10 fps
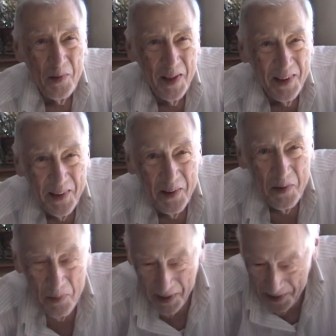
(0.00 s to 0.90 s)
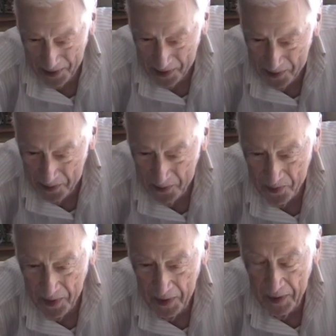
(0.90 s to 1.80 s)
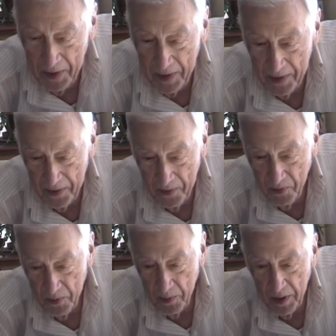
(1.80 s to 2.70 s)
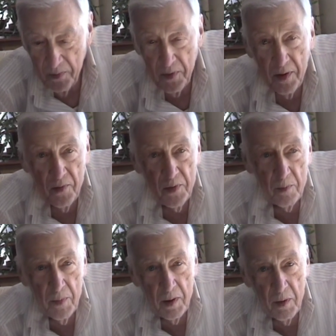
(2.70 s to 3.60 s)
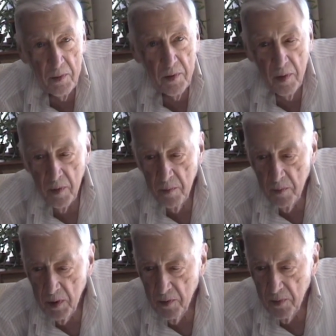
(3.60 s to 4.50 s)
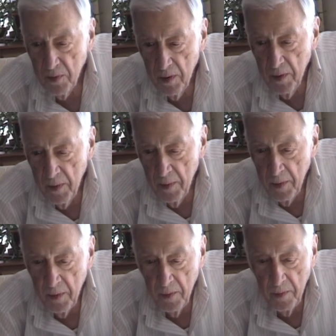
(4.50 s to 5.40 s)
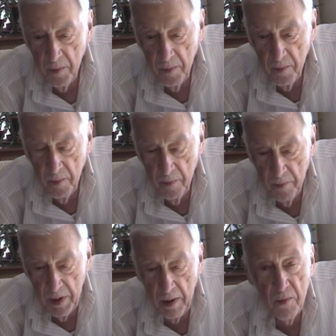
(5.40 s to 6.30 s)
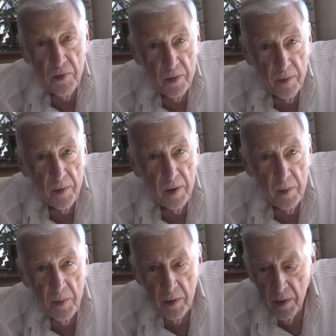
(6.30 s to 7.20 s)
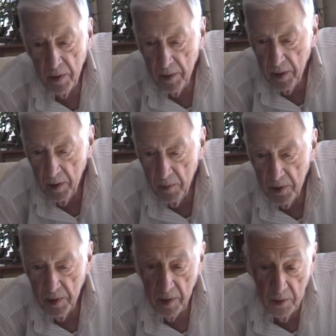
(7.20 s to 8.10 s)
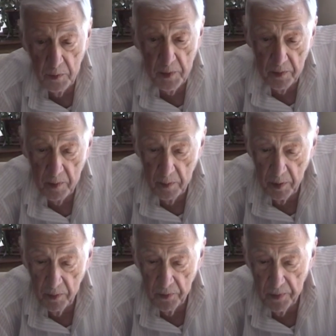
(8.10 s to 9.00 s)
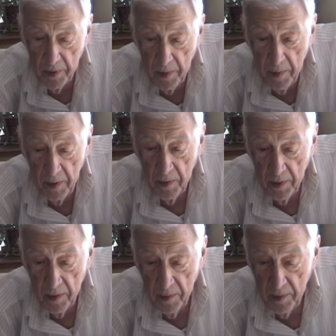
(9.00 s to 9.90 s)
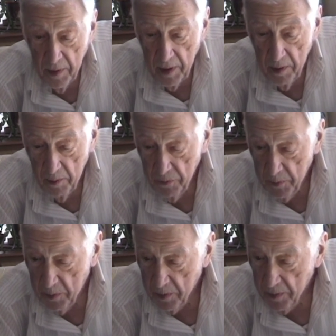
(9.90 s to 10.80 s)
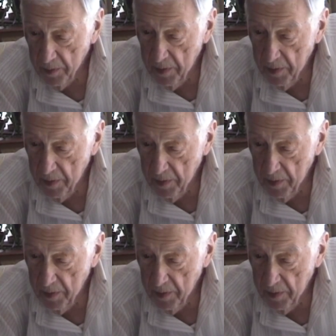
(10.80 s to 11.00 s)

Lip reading: I mean, you can play a lot of notes. So it's a much denser harmonic language, and this was composed in 1984.